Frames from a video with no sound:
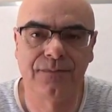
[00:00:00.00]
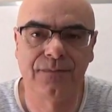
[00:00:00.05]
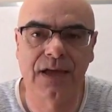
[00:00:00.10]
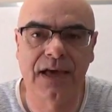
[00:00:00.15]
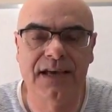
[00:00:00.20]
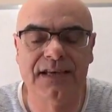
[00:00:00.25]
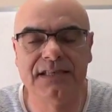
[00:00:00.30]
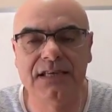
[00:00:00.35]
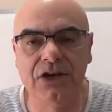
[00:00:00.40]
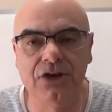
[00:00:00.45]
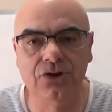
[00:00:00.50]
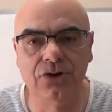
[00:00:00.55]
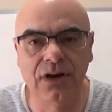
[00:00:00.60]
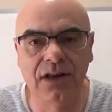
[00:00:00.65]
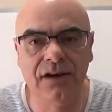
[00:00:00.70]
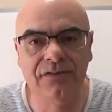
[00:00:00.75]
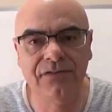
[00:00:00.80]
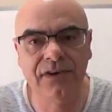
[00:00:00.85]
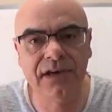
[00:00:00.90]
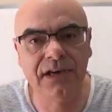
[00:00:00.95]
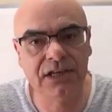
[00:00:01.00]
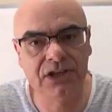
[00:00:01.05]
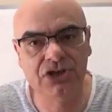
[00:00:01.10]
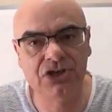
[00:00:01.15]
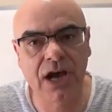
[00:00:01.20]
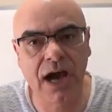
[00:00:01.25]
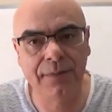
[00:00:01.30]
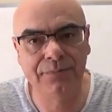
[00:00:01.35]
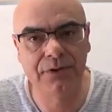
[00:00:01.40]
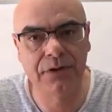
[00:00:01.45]
You see, you're living a
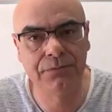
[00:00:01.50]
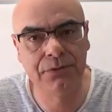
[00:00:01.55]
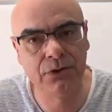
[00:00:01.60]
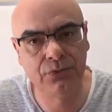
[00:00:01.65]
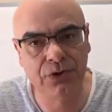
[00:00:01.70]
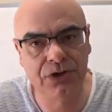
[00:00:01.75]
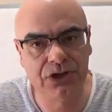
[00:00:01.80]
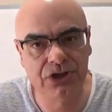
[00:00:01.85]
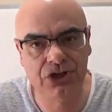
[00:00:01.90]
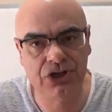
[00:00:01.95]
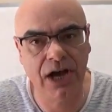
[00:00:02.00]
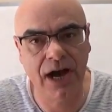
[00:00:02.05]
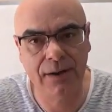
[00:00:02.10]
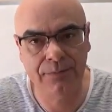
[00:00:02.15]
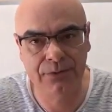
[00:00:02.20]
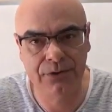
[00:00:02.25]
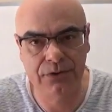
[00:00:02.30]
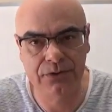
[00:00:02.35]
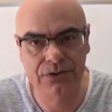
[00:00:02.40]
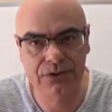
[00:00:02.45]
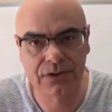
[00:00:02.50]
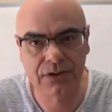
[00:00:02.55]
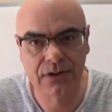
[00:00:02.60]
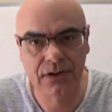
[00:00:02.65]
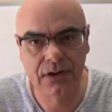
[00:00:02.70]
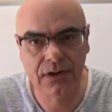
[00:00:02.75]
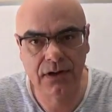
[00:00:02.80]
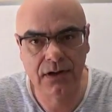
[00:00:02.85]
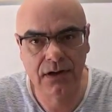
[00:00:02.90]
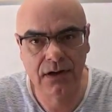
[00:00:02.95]
chapter between chapters.
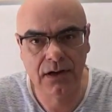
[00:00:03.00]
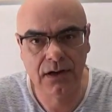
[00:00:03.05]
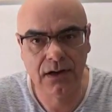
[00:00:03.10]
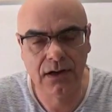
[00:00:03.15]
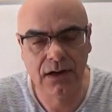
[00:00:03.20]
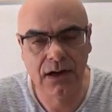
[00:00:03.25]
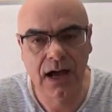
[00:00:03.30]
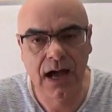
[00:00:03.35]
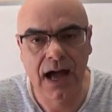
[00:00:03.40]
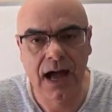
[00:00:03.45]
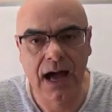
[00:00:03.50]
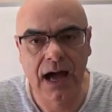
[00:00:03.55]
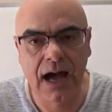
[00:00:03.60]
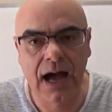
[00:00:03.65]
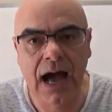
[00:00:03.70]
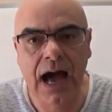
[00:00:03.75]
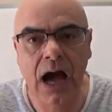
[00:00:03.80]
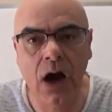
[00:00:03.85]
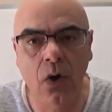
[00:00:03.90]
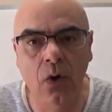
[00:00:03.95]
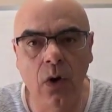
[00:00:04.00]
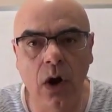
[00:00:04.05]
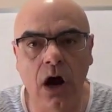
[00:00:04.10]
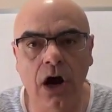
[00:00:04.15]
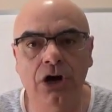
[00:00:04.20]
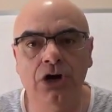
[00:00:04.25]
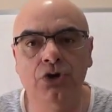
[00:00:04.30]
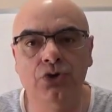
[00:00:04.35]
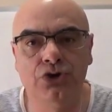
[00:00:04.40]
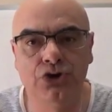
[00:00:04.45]
How
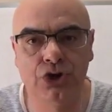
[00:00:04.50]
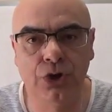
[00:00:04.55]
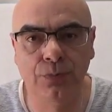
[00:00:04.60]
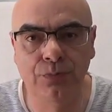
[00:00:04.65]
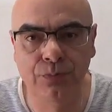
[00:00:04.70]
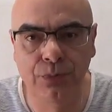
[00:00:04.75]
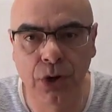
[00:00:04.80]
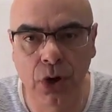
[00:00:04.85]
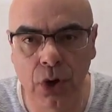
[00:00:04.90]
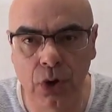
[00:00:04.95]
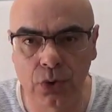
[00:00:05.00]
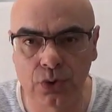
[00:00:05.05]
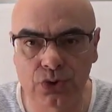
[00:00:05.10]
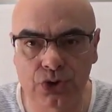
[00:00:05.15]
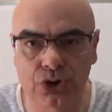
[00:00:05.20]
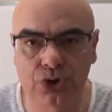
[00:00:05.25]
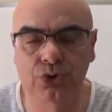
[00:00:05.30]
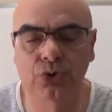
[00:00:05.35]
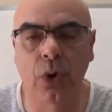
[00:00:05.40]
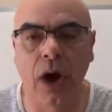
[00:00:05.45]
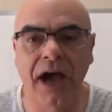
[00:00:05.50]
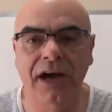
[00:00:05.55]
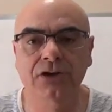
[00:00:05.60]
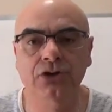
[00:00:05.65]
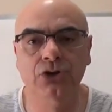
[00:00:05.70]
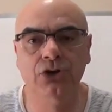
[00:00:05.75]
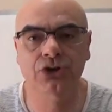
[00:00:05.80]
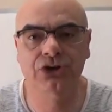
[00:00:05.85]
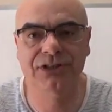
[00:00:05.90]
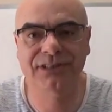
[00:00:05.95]
are you supposed to
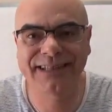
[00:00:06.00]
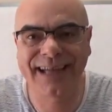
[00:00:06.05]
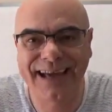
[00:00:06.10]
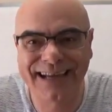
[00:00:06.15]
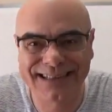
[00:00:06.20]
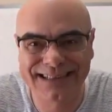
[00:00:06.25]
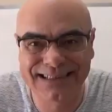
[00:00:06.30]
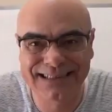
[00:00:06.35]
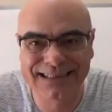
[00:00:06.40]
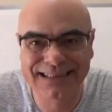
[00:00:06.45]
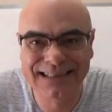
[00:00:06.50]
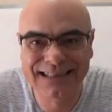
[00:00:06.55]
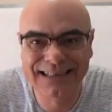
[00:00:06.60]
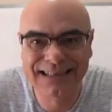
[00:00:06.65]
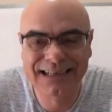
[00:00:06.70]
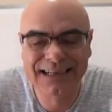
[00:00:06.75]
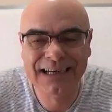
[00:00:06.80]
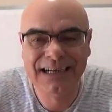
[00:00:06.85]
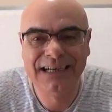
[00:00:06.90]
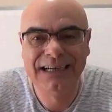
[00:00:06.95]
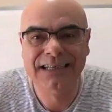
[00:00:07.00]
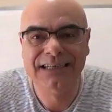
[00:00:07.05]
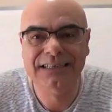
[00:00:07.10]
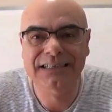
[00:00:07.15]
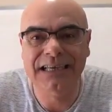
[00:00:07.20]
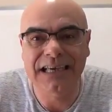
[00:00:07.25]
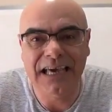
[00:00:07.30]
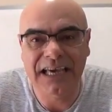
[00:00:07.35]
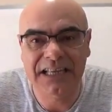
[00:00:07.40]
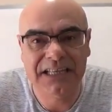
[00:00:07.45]
understand
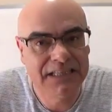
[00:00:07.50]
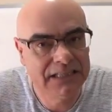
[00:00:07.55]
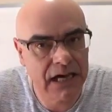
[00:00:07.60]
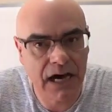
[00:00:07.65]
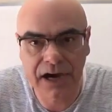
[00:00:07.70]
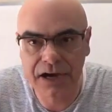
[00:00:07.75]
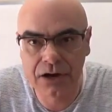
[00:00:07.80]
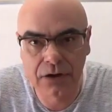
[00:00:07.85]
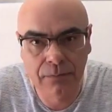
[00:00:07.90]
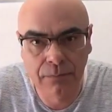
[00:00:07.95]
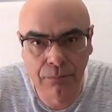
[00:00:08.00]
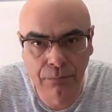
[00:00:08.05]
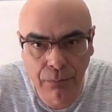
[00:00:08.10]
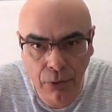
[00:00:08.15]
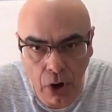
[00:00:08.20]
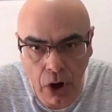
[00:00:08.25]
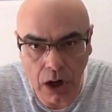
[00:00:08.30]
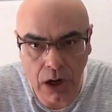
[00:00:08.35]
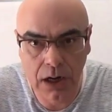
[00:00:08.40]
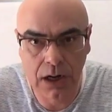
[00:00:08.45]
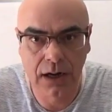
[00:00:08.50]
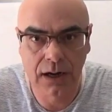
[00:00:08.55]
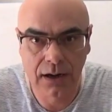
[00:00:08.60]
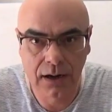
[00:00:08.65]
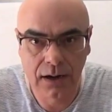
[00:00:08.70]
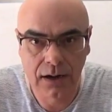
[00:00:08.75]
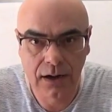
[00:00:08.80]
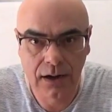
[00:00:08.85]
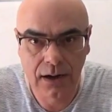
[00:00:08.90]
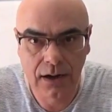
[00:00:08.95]
the entire book
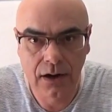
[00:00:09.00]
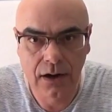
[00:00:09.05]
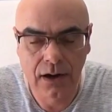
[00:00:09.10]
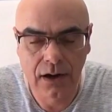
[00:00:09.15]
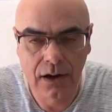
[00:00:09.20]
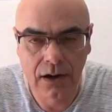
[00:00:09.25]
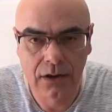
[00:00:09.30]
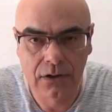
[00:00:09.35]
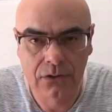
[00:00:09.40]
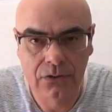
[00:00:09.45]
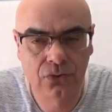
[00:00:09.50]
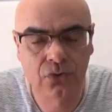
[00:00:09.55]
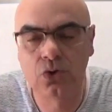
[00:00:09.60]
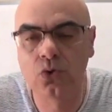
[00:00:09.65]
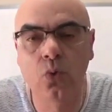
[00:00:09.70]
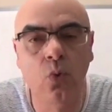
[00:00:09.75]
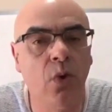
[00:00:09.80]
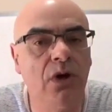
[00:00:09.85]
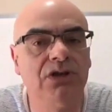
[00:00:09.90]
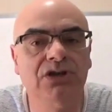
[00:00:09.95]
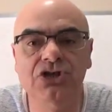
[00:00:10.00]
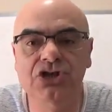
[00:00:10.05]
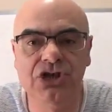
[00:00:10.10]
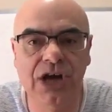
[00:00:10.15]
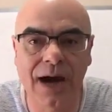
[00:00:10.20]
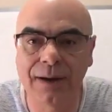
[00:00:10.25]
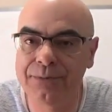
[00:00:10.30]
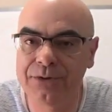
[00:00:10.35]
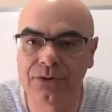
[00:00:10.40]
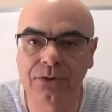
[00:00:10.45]
through one
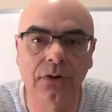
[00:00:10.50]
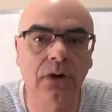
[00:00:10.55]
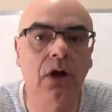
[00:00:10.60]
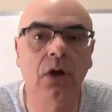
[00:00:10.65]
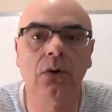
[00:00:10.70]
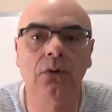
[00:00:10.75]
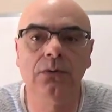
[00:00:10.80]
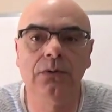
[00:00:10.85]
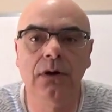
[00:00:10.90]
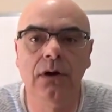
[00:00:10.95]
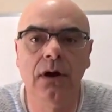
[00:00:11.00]
chapter alone?